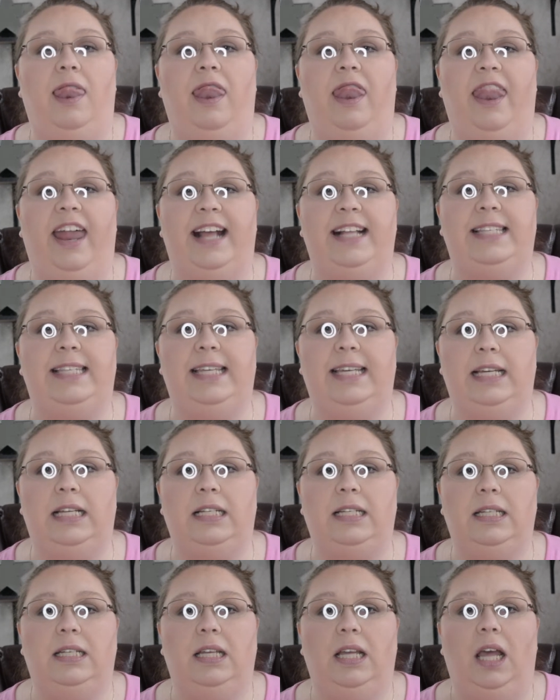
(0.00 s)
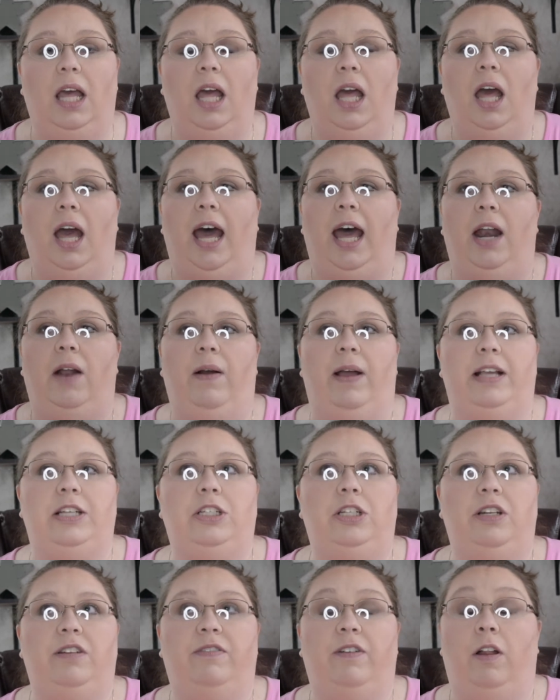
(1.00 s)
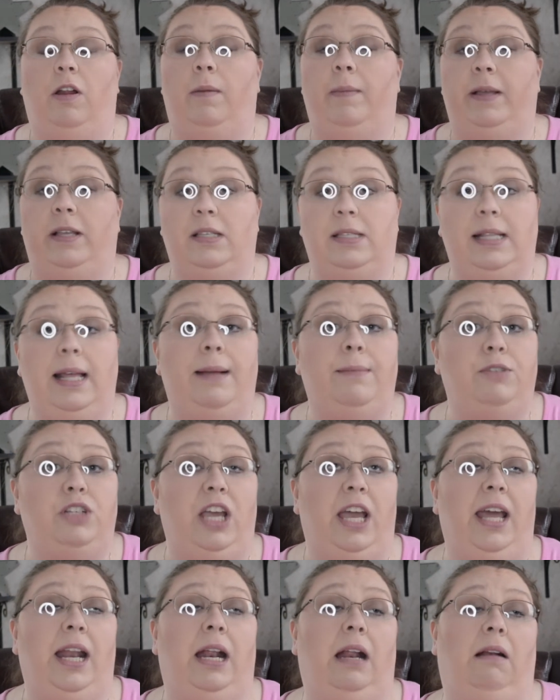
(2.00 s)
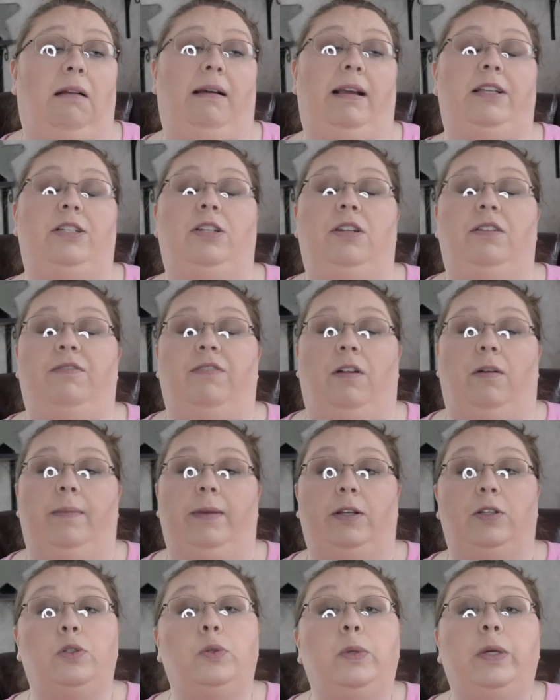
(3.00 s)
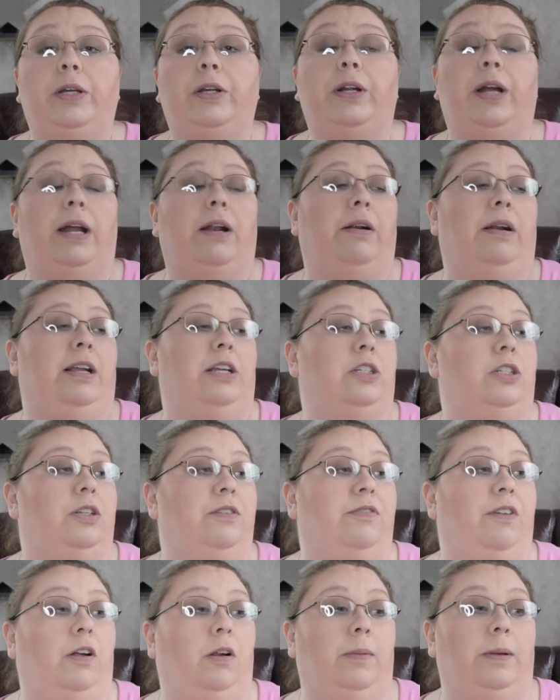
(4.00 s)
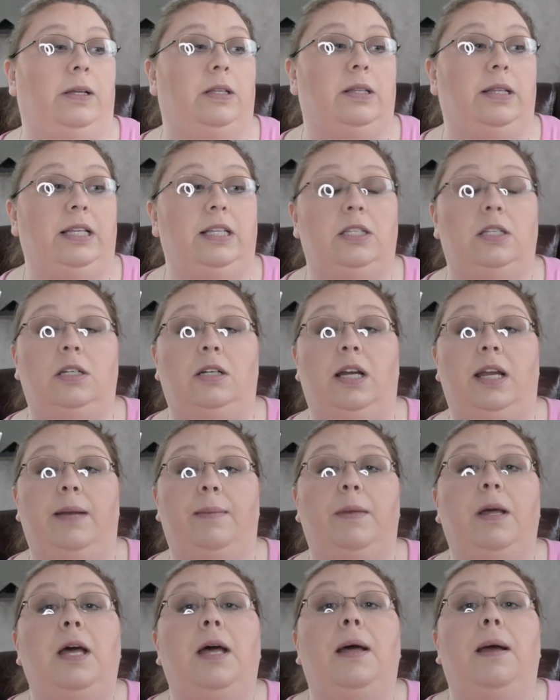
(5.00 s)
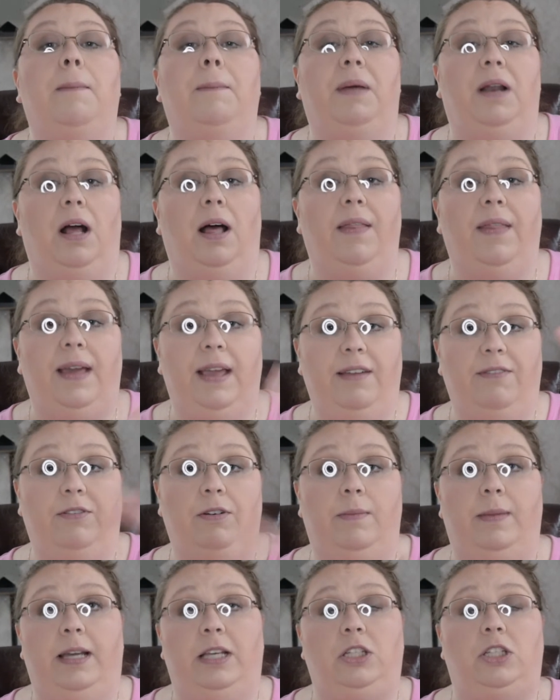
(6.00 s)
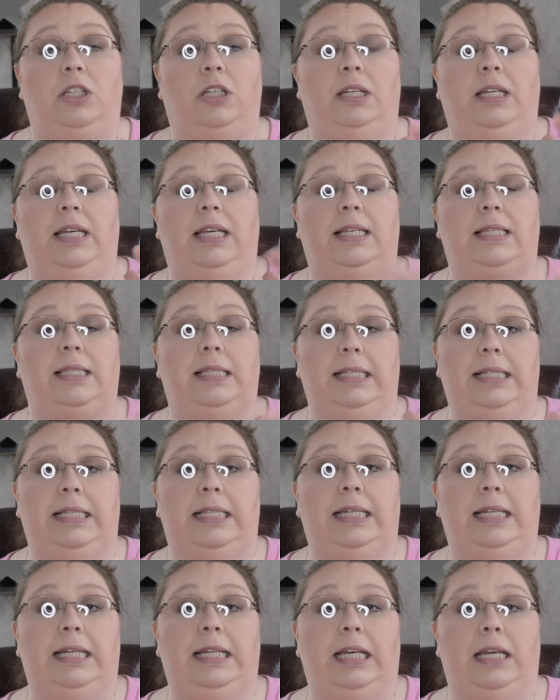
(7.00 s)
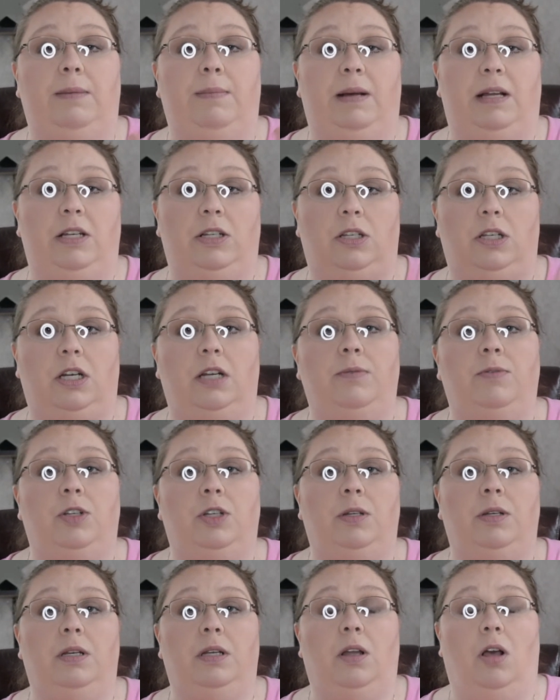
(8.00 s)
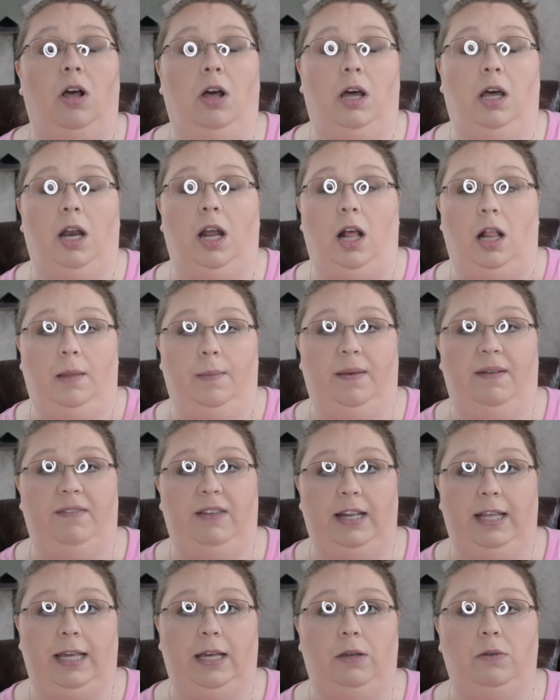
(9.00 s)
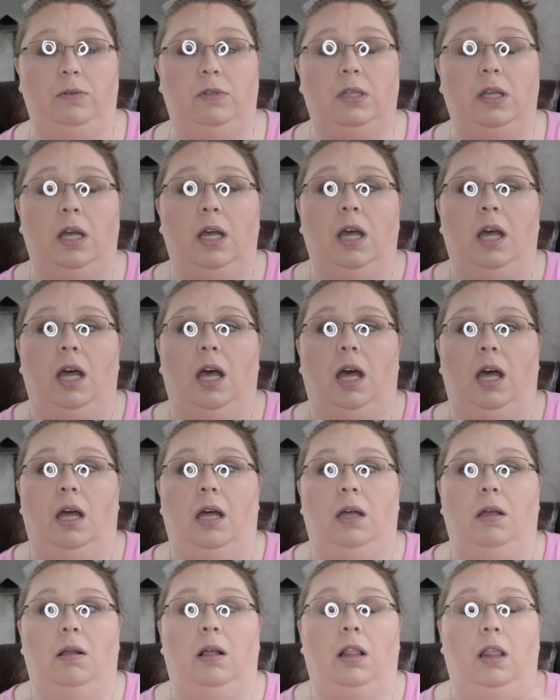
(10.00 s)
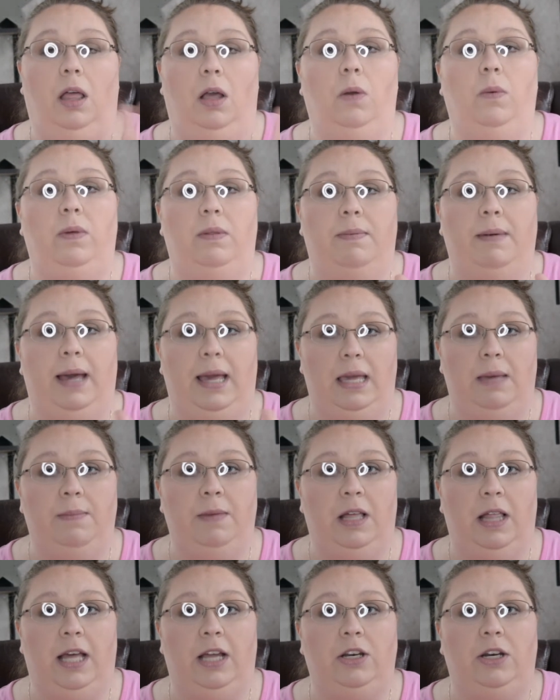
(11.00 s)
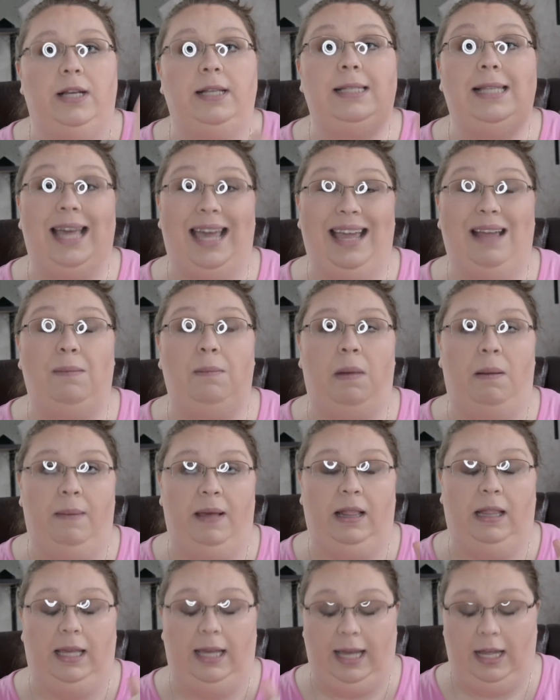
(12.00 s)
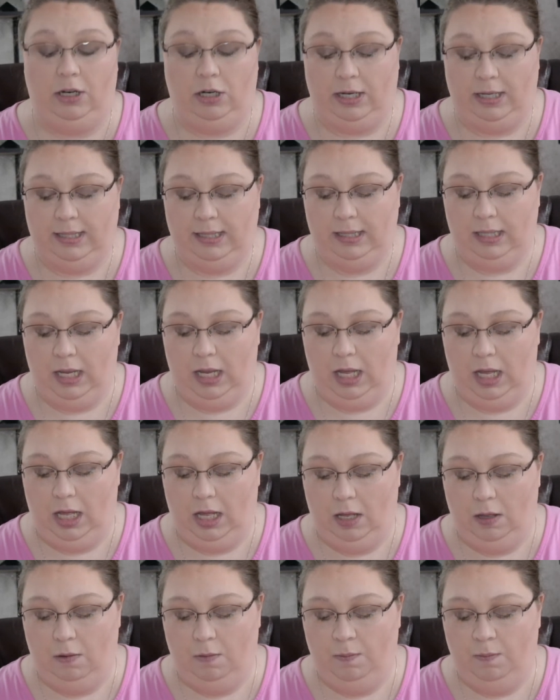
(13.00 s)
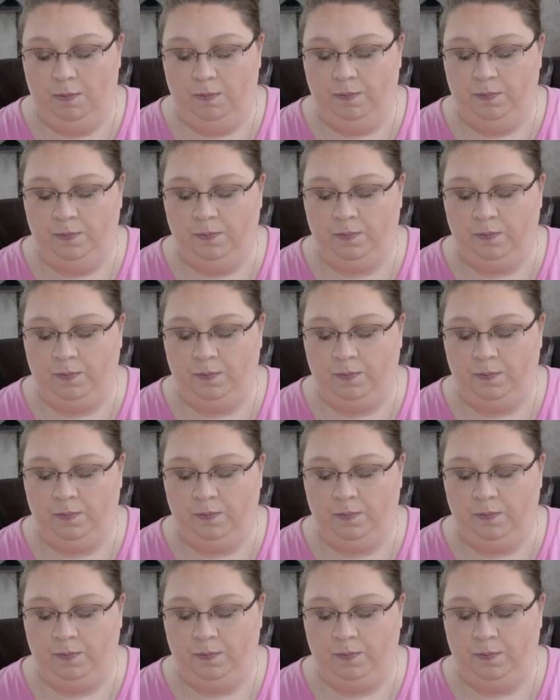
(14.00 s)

That's it. I don't ask you to follow me on Snapchat. I don't ask you to follow me on Twitter. I don't ask you to follow me on Instagram. But all that information is listed in my description on all of my videos, uh, along with my email address and my mailing address. Um,